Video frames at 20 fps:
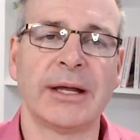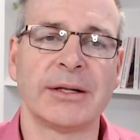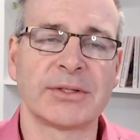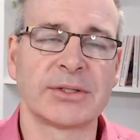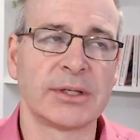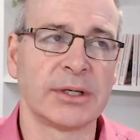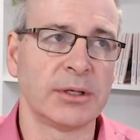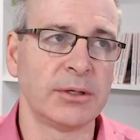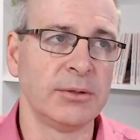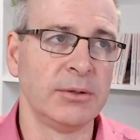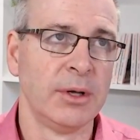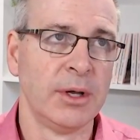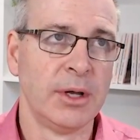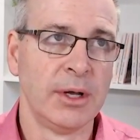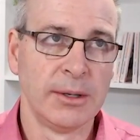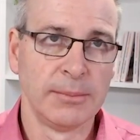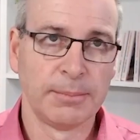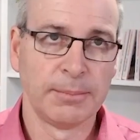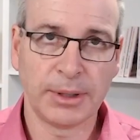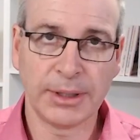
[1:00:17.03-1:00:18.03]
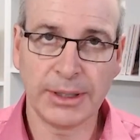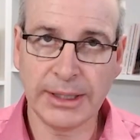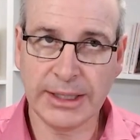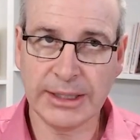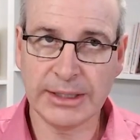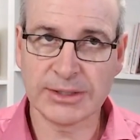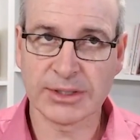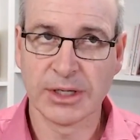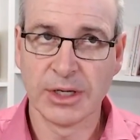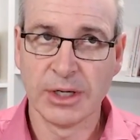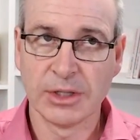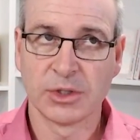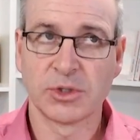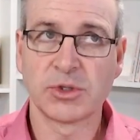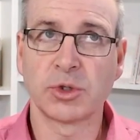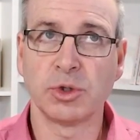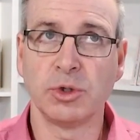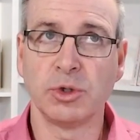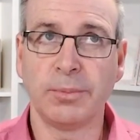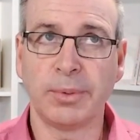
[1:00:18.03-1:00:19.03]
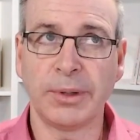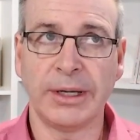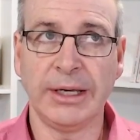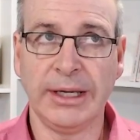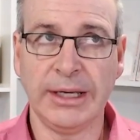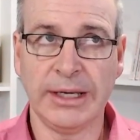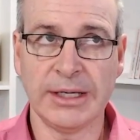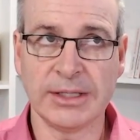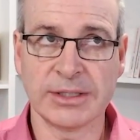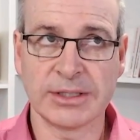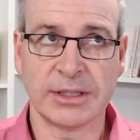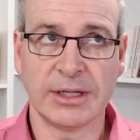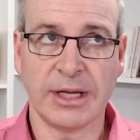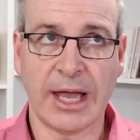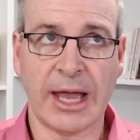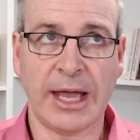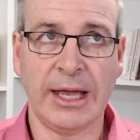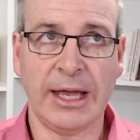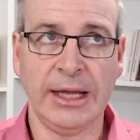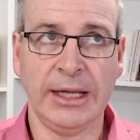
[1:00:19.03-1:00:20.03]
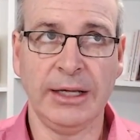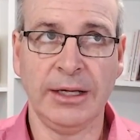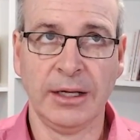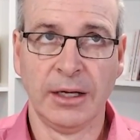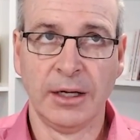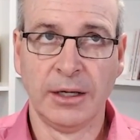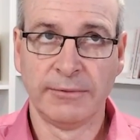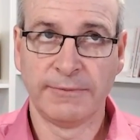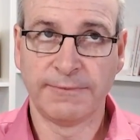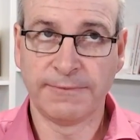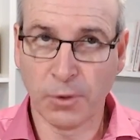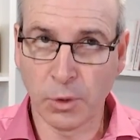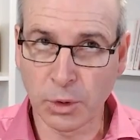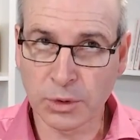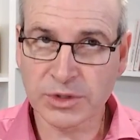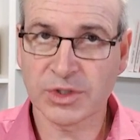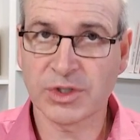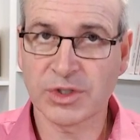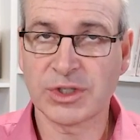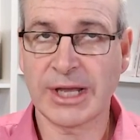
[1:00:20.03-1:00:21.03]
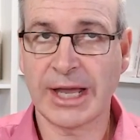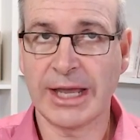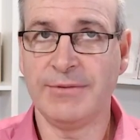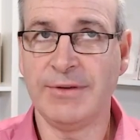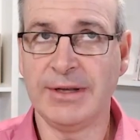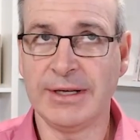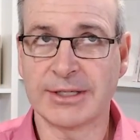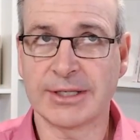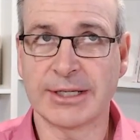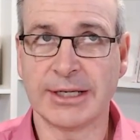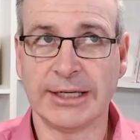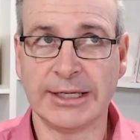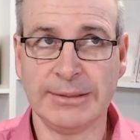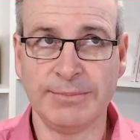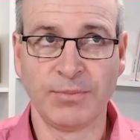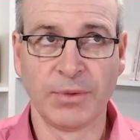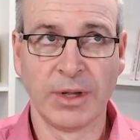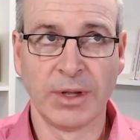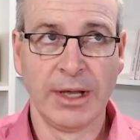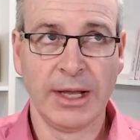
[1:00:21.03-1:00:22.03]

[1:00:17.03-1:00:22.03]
So please, super is a forced saving scheme,